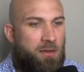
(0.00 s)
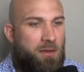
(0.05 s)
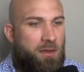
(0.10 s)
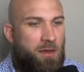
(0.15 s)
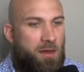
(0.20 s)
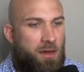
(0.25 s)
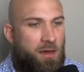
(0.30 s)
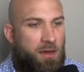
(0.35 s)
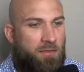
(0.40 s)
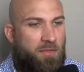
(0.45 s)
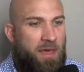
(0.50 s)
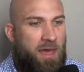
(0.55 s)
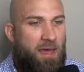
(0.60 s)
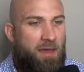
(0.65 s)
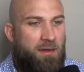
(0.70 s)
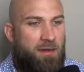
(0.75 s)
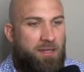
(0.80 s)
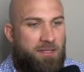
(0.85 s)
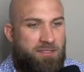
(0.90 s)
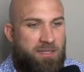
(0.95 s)

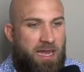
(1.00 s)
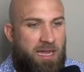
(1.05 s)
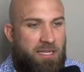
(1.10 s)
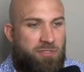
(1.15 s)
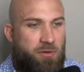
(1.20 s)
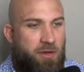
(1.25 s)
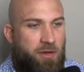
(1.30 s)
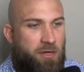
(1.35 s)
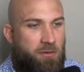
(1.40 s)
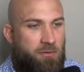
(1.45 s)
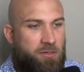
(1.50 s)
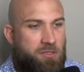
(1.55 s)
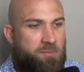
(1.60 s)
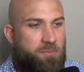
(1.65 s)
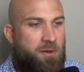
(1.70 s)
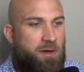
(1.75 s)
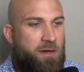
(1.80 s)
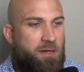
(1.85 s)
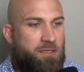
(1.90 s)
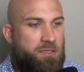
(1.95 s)
that exaggerating
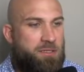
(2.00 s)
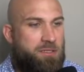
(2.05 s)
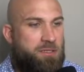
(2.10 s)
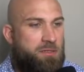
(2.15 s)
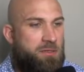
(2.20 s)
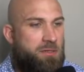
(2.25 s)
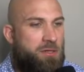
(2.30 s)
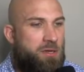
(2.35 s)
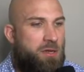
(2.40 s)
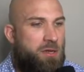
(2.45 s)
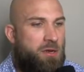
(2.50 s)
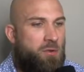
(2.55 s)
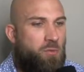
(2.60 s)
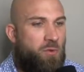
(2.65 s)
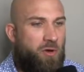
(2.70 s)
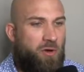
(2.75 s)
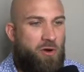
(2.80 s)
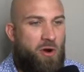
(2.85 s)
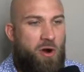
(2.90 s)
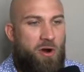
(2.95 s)
response
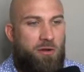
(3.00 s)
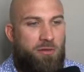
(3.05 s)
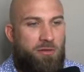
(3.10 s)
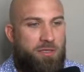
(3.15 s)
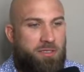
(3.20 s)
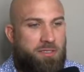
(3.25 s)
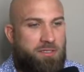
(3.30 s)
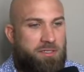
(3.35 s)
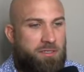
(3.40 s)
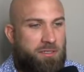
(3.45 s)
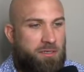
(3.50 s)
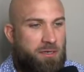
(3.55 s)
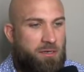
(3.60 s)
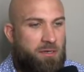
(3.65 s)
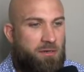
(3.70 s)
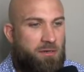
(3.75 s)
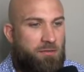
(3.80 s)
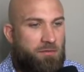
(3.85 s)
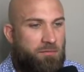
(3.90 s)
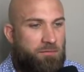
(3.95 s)
regardless
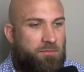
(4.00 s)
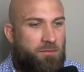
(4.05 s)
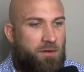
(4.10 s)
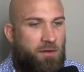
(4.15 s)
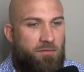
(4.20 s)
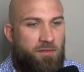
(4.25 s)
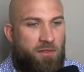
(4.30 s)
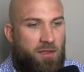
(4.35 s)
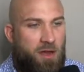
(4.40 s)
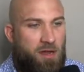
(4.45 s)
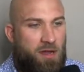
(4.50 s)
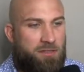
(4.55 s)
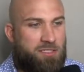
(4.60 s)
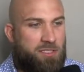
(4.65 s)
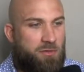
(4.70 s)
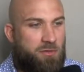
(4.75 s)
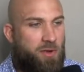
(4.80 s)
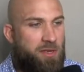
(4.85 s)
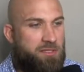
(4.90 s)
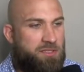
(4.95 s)
of the
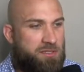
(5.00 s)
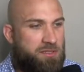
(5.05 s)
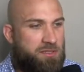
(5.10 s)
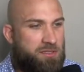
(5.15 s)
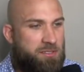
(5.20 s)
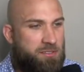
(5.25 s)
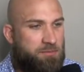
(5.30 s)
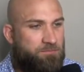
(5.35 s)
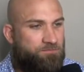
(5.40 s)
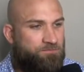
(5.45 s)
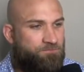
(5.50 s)
consequences.